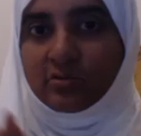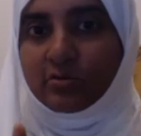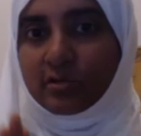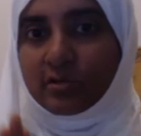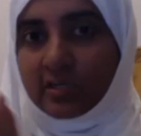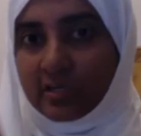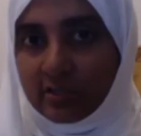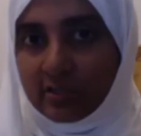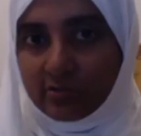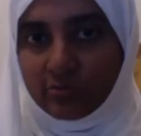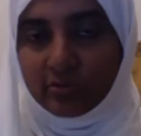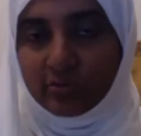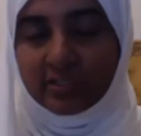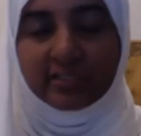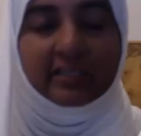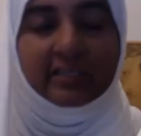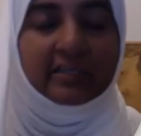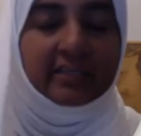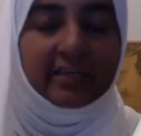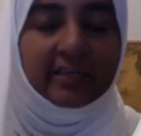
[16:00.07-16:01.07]
the Quran
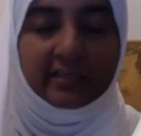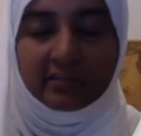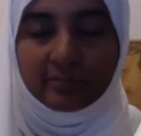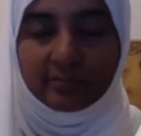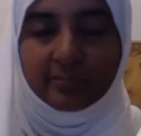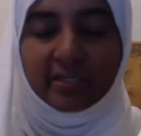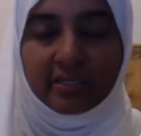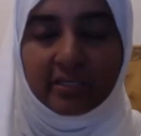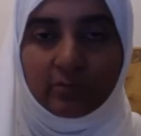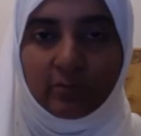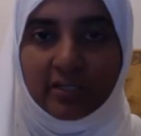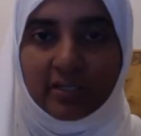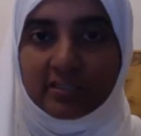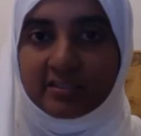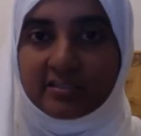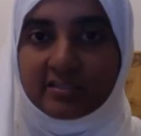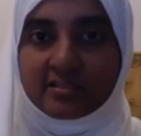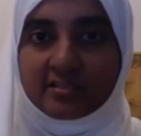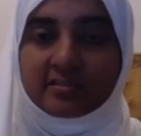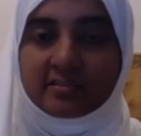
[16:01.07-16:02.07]
only in Arabic?
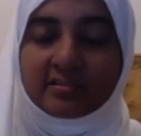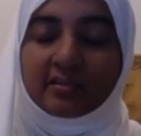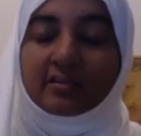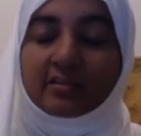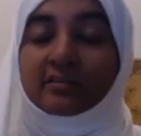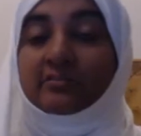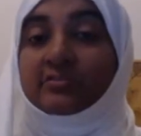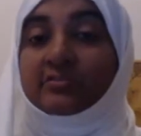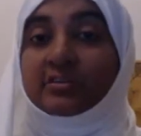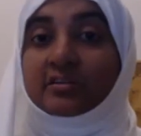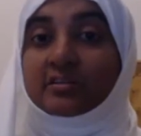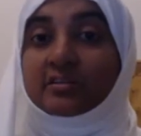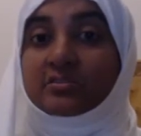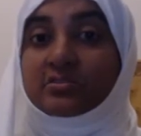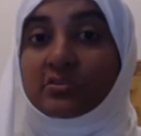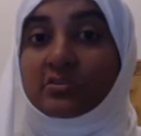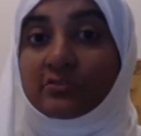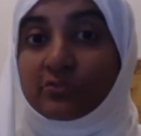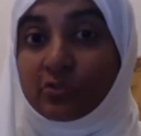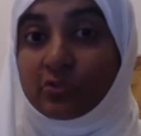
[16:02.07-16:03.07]
What is the
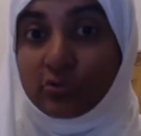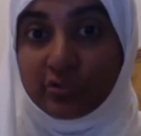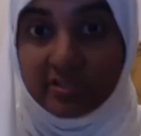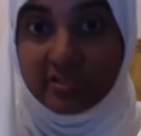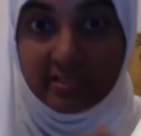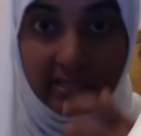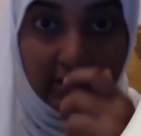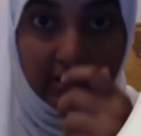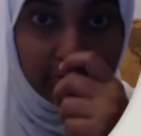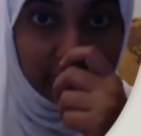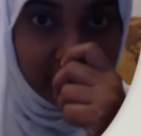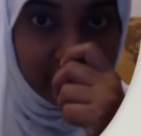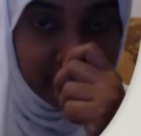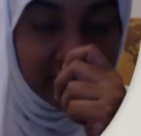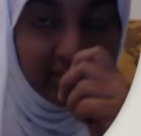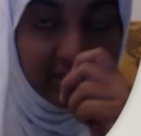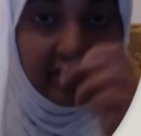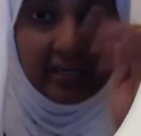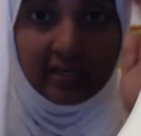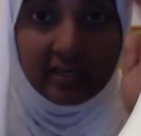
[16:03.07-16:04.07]
significance of those
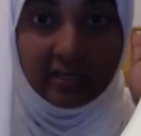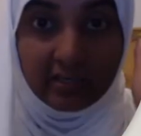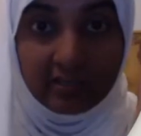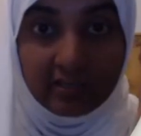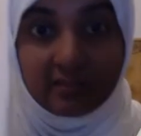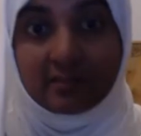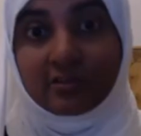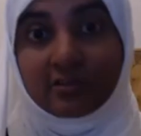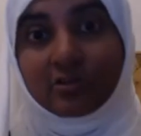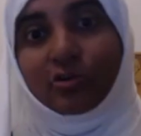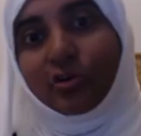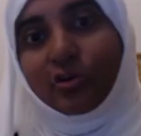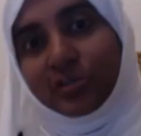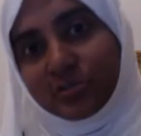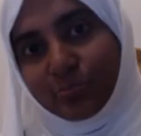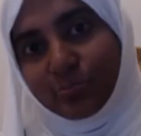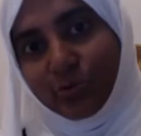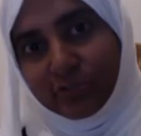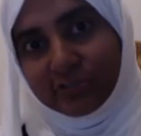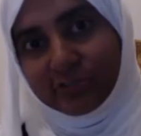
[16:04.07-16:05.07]
sounds in the
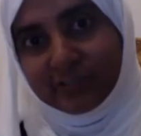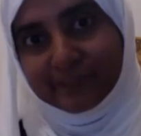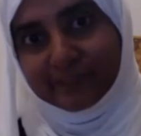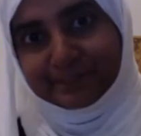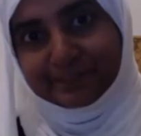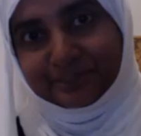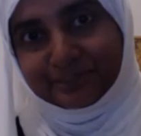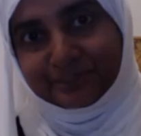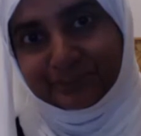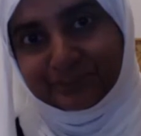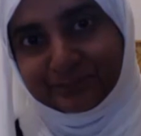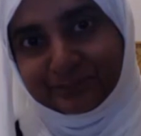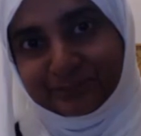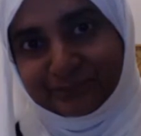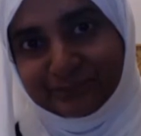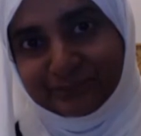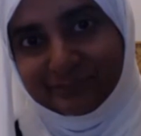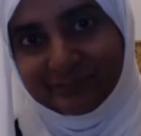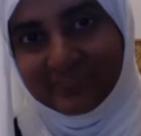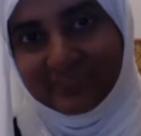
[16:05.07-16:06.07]
cosmos?
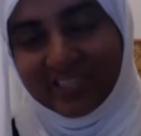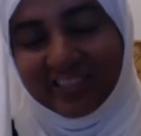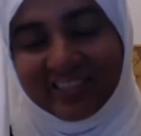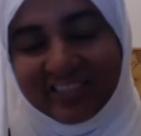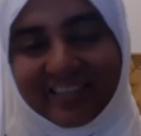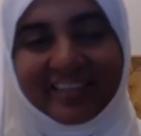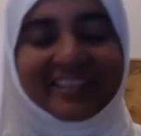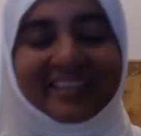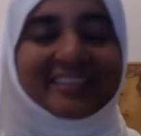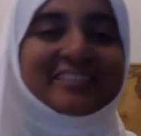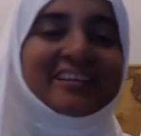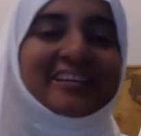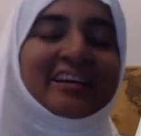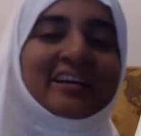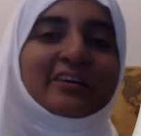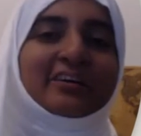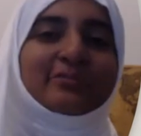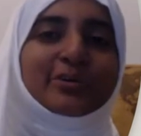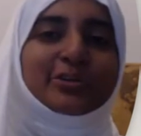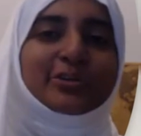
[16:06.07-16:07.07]
Right?
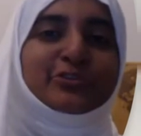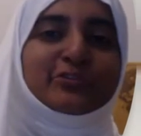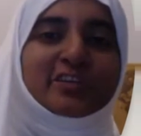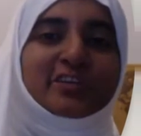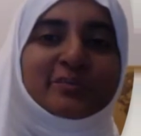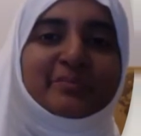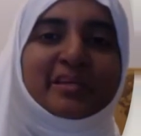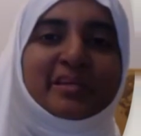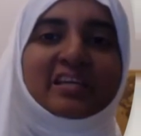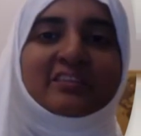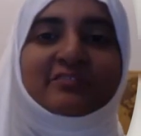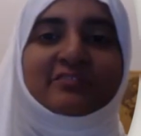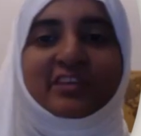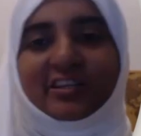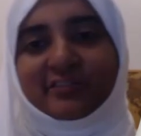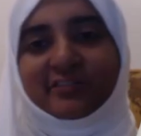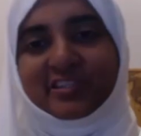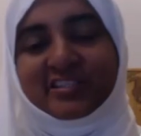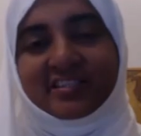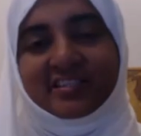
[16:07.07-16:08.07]
What do we mean
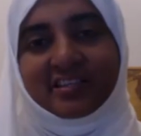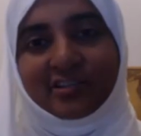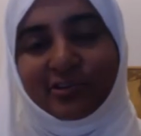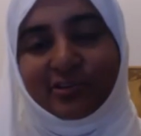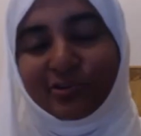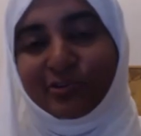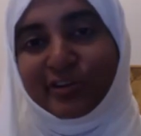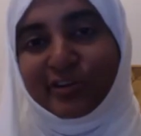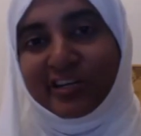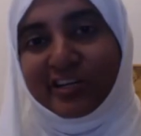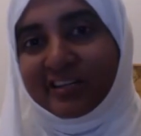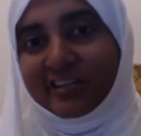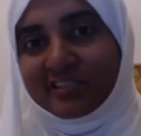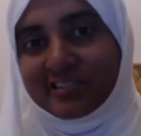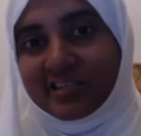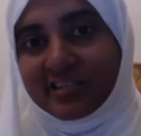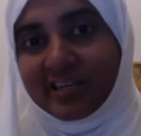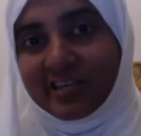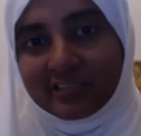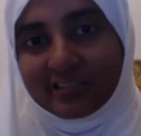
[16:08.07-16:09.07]
when we say the Quran
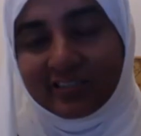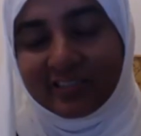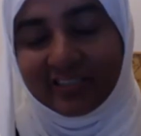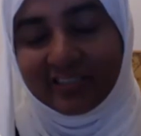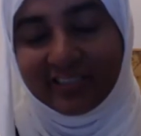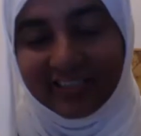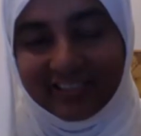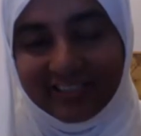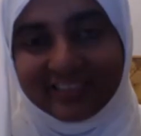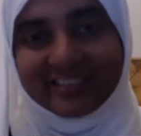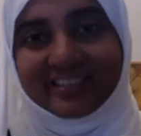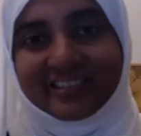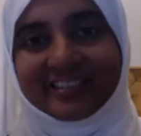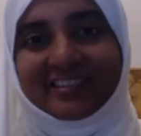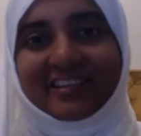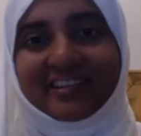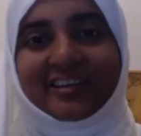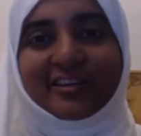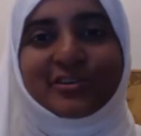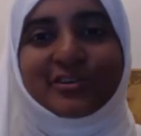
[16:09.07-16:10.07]
is
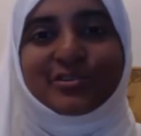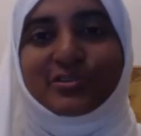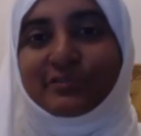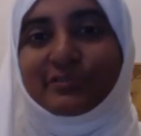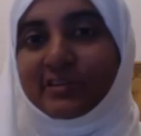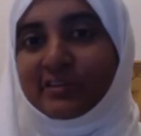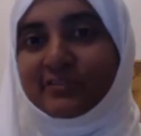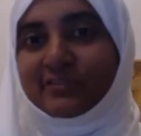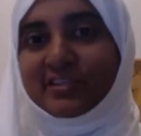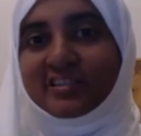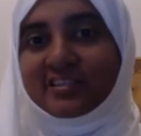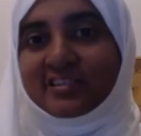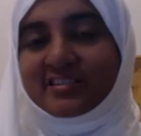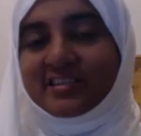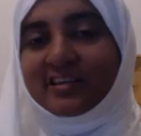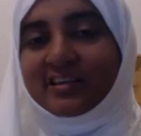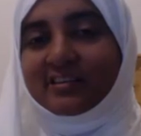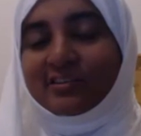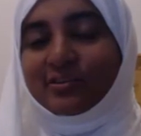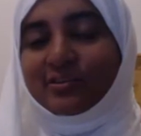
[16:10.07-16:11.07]
uncreated? So when we
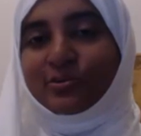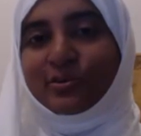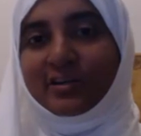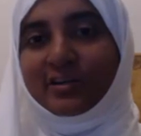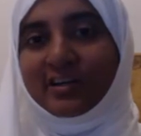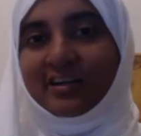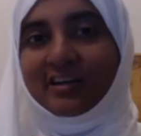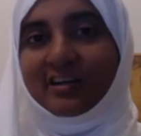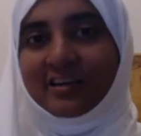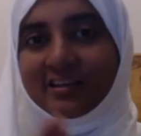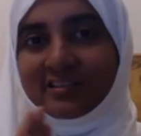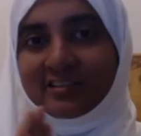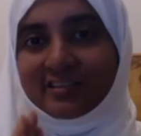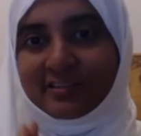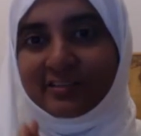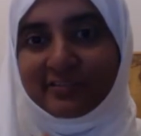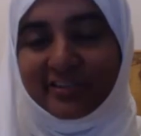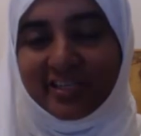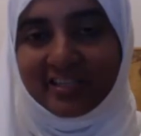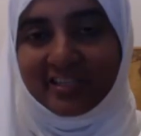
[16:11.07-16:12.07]
recite the
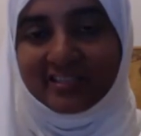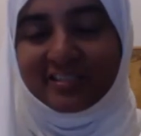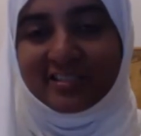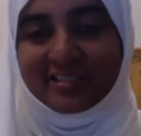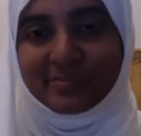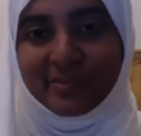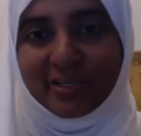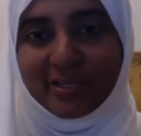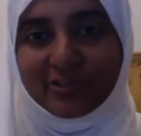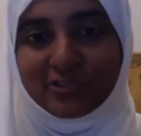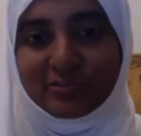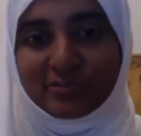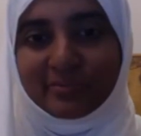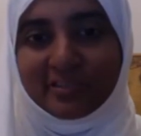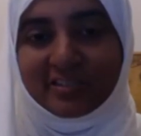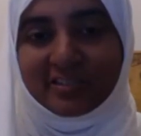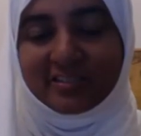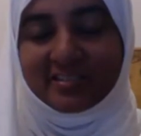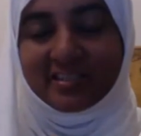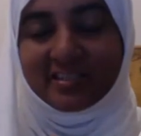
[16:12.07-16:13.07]
Quran the way it is meant to
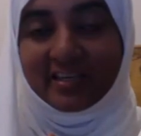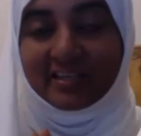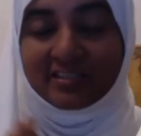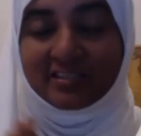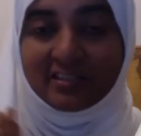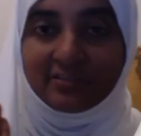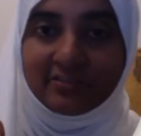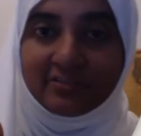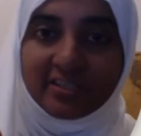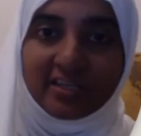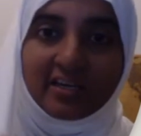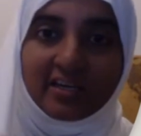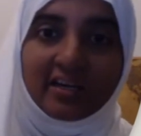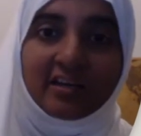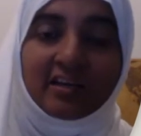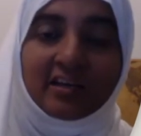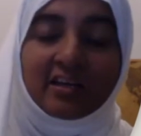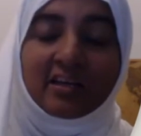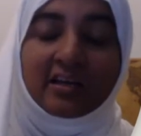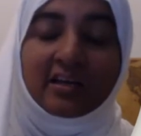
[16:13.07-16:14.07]
be recited, we
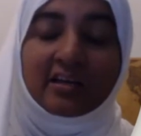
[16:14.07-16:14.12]
are